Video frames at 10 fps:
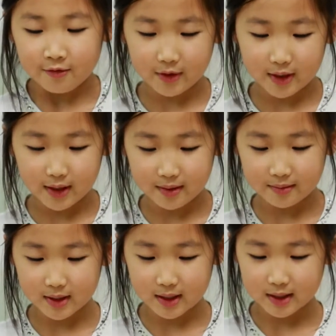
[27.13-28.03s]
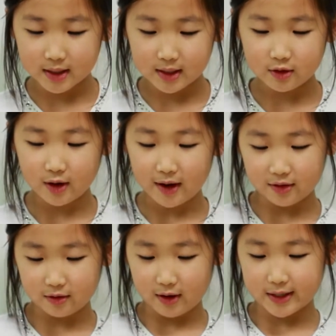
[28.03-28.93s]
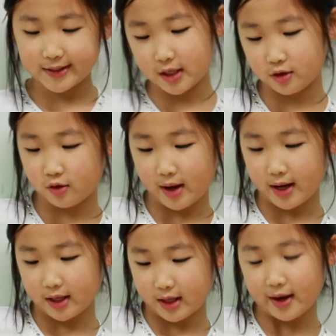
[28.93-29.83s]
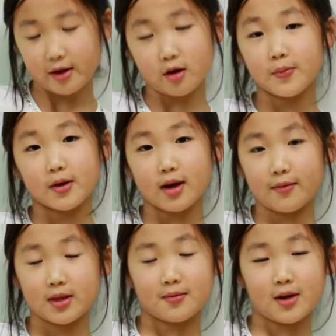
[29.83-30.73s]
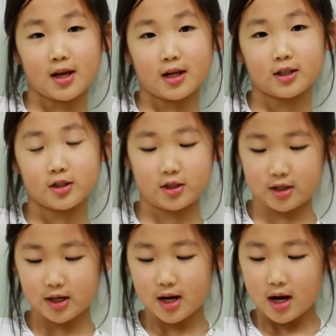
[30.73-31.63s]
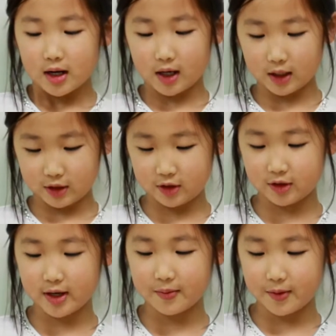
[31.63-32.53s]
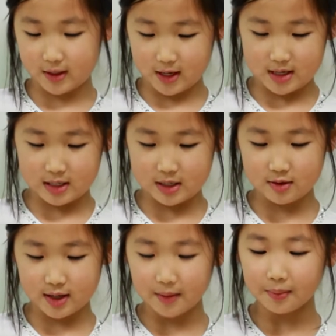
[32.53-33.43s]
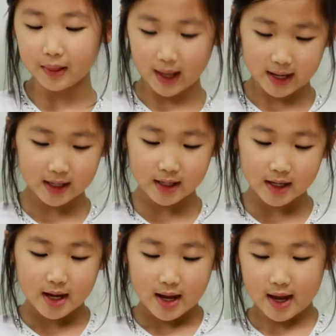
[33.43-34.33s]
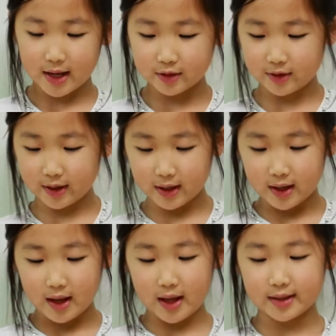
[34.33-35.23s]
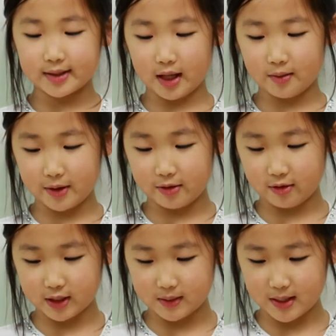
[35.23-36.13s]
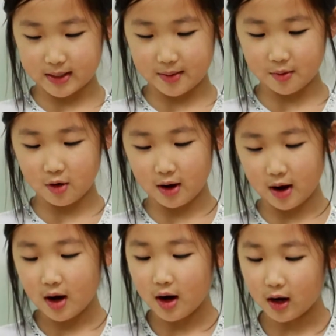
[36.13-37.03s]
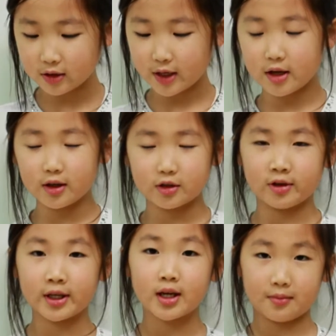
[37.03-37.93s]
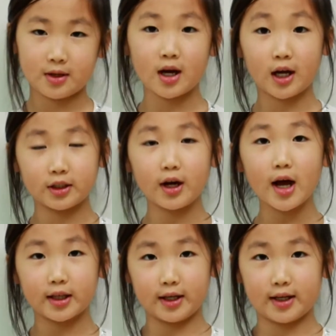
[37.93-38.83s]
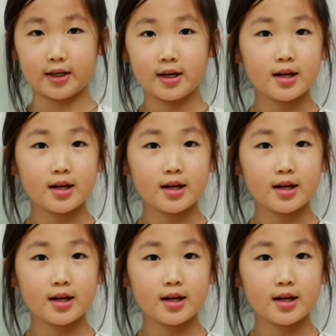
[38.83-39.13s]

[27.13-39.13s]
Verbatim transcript: Freedom means you have the rights to do anything. I hope you come to my country because you can play and drink and celebrate Christmas and more. Also, you could drink yummy hot chocolate.